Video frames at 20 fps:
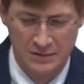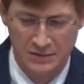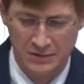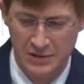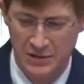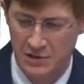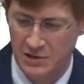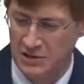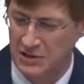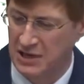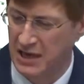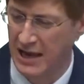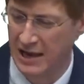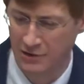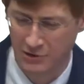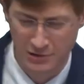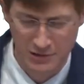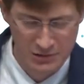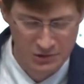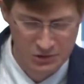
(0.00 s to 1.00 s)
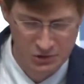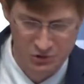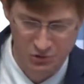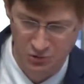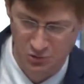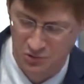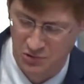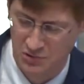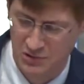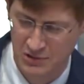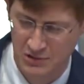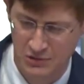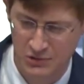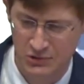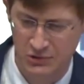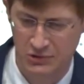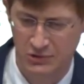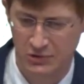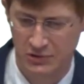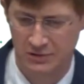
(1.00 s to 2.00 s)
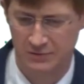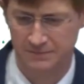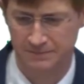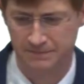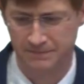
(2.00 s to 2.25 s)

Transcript: There are countless stories